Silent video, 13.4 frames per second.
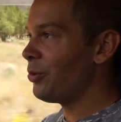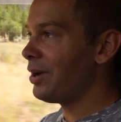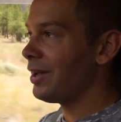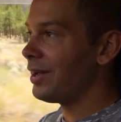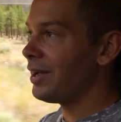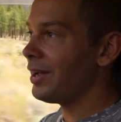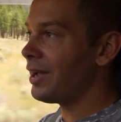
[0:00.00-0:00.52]

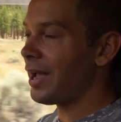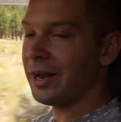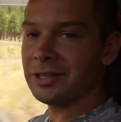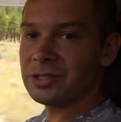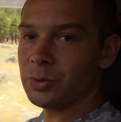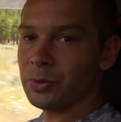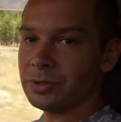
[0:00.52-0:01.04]
We're
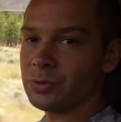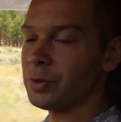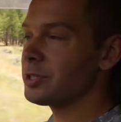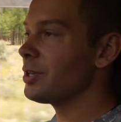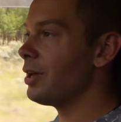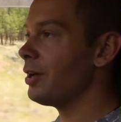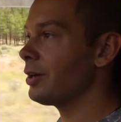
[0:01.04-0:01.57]
heading towards
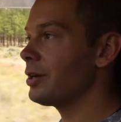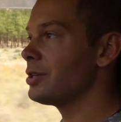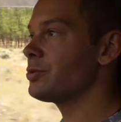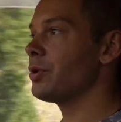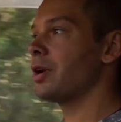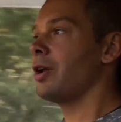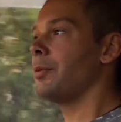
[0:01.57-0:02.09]
Whistler because
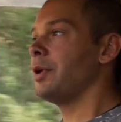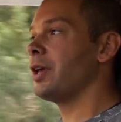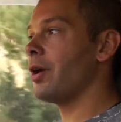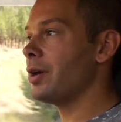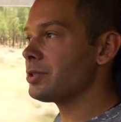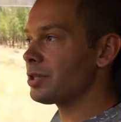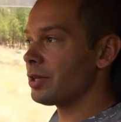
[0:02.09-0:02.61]
we're going to be
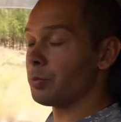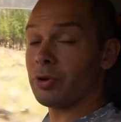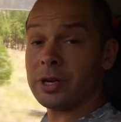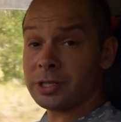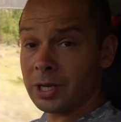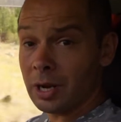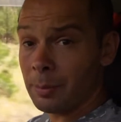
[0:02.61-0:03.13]
going to the
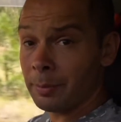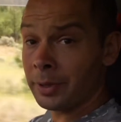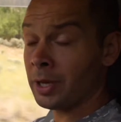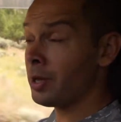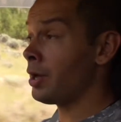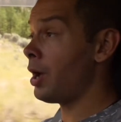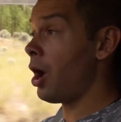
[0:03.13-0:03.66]
British
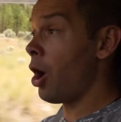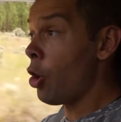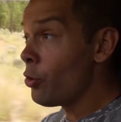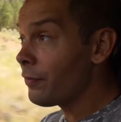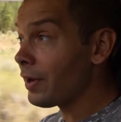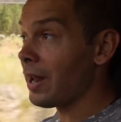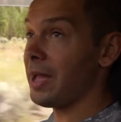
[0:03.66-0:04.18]
Columbia
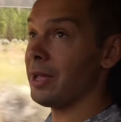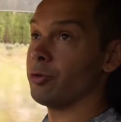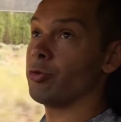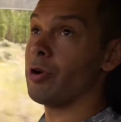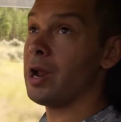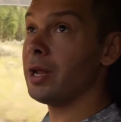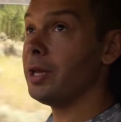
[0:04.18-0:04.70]
Overland
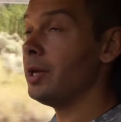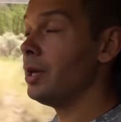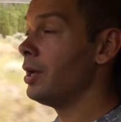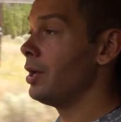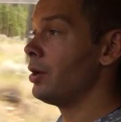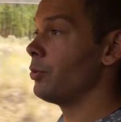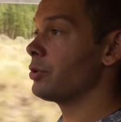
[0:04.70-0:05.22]
Rally,
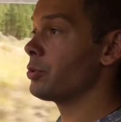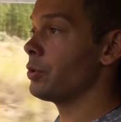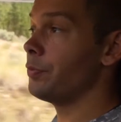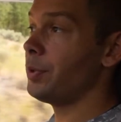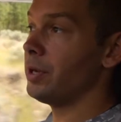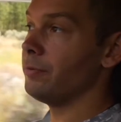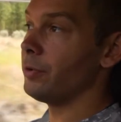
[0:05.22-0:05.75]
which we've
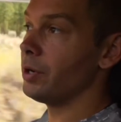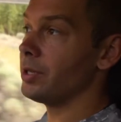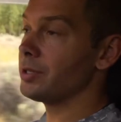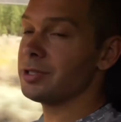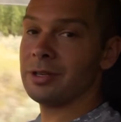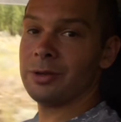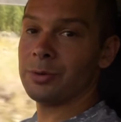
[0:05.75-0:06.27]
been invited
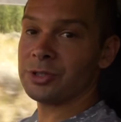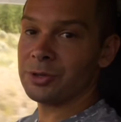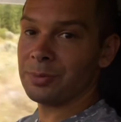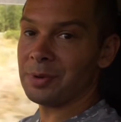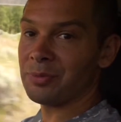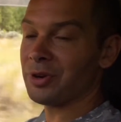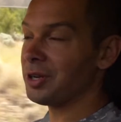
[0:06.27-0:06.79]
to, which should
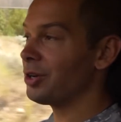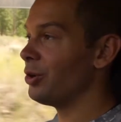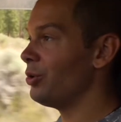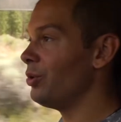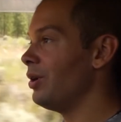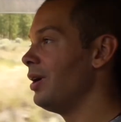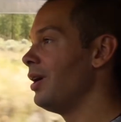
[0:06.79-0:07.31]
be pretty cool.